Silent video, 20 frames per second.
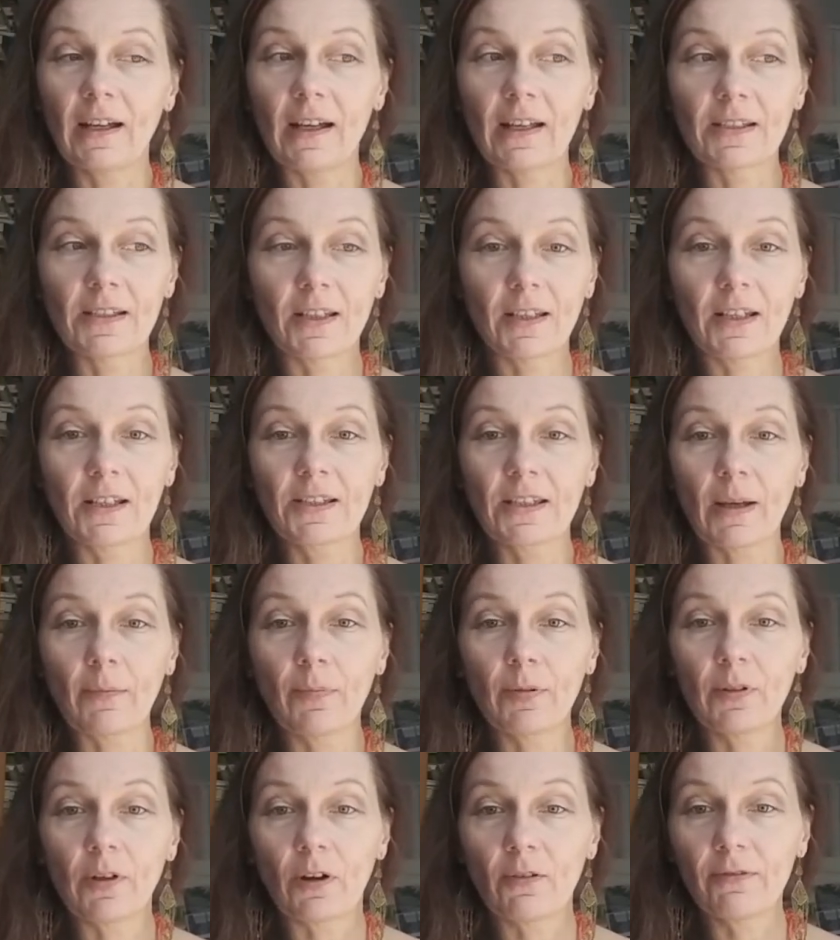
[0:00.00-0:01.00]
as an
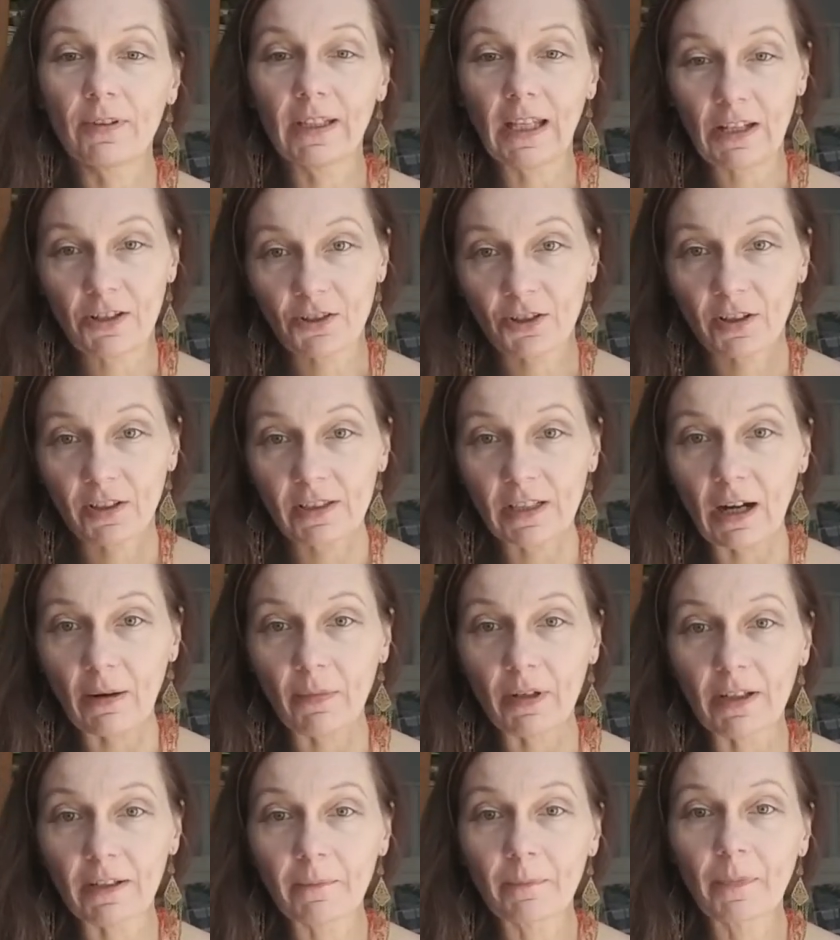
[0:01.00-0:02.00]
example of an ancient
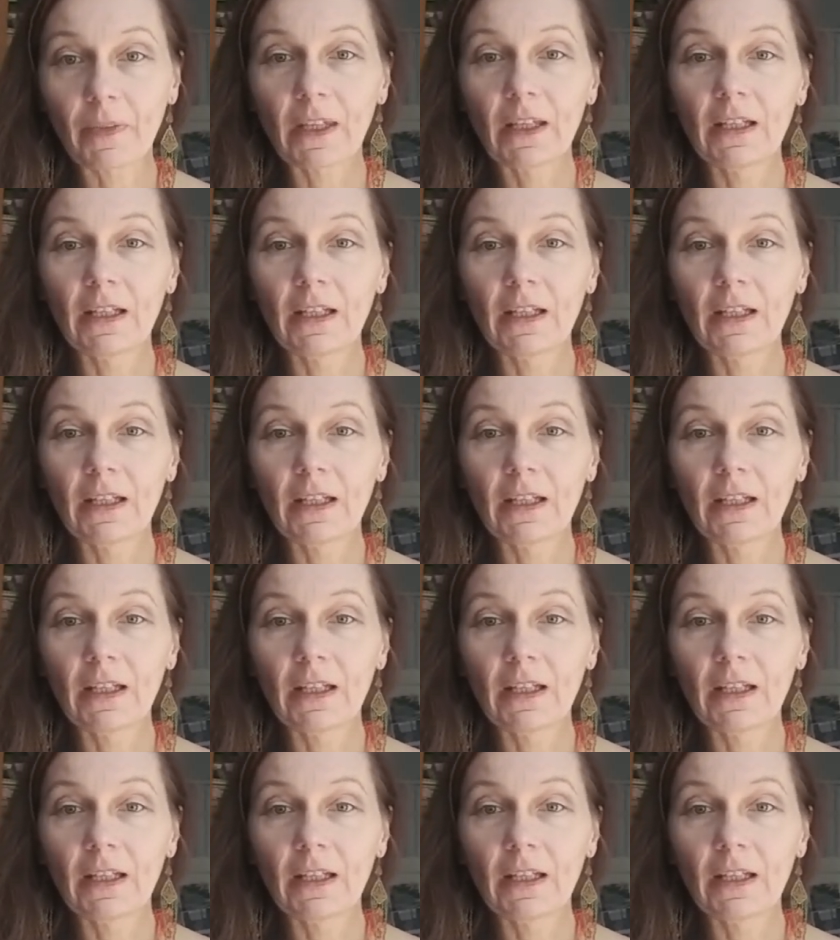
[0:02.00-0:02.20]
grammar.